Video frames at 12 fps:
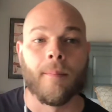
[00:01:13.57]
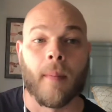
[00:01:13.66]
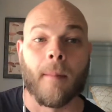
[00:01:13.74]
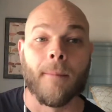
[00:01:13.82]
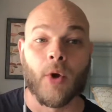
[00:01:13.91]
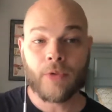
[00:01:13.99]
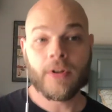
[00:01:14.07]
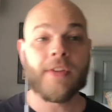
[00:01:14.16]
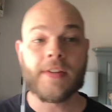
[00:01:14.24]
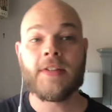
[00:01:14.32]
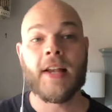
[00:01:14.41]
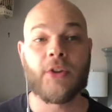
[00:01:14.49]
Move to the
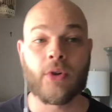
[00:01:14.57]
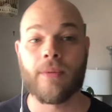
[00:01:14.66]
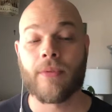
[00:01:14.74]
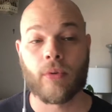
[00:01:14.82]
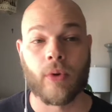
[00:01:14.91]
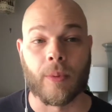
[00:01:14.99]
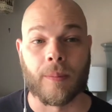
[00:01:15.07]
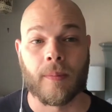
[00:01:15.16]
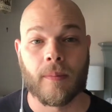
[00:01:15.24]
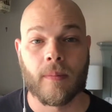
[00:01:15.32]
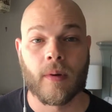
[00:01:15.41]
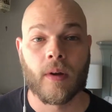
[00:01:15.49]
center of the room.
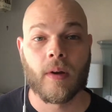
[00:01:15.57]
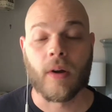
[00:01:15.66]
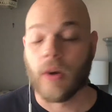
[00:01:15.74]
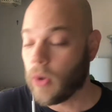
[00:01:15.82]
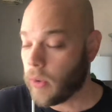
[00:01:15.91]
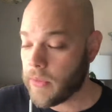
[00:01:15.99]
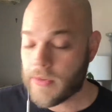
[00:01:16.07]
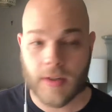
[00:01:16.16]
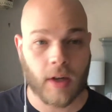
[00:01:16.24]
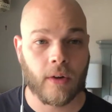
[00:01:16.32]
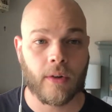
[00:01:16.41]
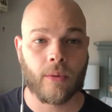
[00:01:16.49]
Go to the
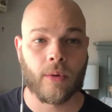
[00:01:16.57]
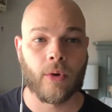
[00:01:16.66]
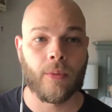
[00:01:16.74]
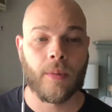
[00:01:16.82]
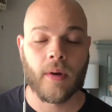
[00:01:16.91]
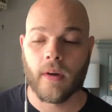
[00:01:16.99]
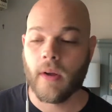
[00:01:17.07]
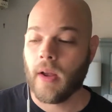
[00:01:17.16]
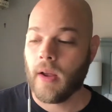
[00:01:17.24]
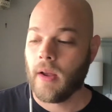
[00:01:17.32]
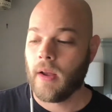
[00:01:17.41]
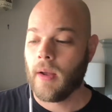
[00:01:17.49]
center of the room,
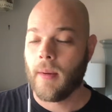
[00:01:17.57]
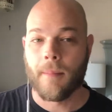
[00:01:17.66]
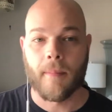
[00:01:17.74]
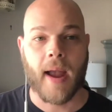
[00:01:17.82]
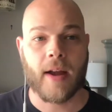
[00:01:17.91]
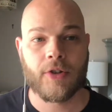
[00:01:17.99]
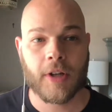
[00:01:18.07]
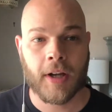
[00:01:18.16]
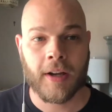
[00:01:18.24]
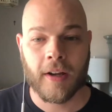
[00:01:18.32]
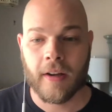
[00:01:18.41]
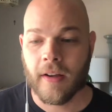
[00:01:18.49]
magic,
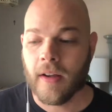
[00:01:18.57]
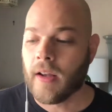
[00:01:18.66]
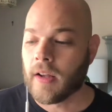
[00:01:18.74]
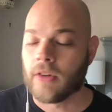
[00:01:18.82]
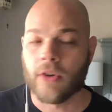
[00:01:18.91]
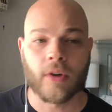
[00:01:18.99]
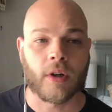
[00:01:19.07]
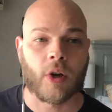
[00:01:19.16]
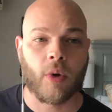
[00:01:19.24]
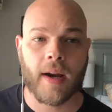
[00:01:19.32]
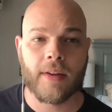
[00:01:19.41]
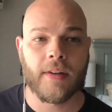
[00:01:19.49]
do your
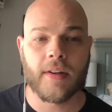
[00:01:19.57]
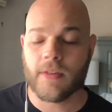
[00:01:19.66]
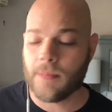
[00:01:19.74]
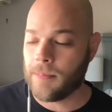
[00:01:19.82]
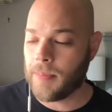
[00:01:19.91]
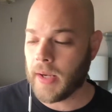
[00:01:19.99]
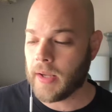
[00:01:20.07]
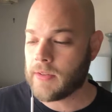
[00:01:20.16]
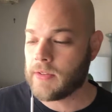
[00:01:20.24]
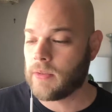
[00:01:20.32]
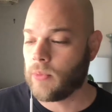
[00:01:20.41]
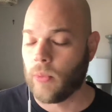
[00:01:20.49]
craziest,
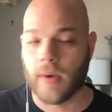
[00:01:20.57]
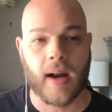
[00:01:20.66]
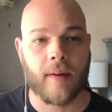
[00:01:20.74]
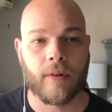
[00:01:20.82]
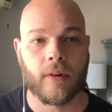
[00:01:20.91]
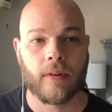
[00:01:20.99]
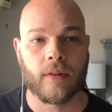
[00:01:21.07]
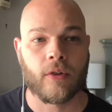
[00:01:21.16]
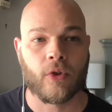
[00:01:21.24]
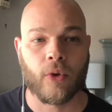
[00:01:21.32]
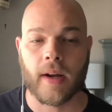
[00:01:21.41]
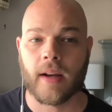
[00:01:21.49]
biggest, whatever
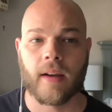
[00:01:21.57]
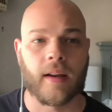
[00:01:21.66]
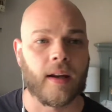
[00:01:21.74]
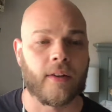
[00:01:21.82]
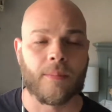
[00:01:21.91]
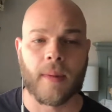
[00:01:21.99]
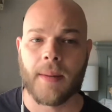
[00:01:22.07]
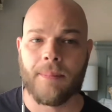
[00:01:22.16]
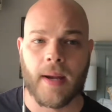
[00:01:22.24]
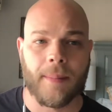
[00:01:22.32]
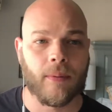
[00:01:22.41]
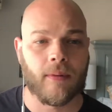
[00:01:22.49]
trick, get as many
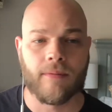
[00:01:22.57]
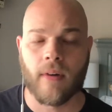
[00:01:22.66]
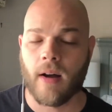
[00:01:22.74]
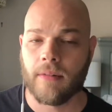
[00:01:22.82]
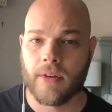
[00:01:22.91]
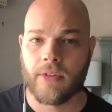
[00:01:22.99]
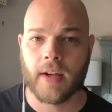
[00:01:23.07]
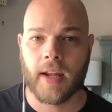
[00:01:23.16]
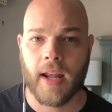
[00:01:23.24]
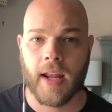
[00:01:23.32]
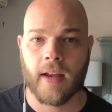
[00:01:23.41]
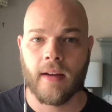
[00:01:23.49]
people involved as you
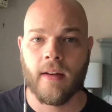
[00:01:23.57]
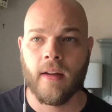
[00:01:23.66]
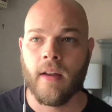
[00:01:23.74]
can,